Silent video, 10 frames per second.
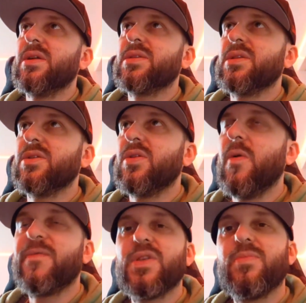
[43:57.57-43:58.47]
to
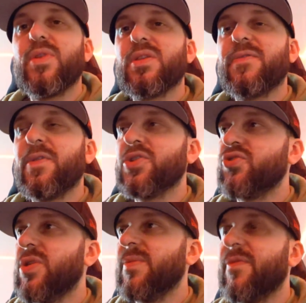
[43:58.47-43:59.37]
hopefully bring the first
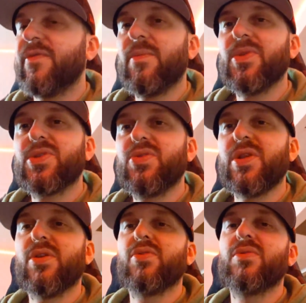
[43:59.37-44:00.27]
stream from the
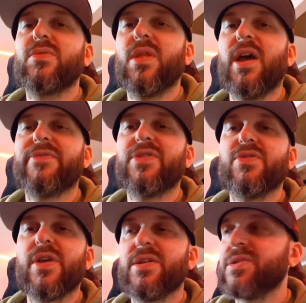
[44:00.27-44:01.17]
studio live to
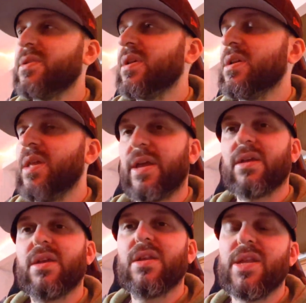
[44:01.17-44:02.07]
you guys.
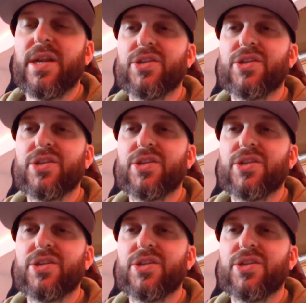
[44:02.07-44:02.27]
Like, not a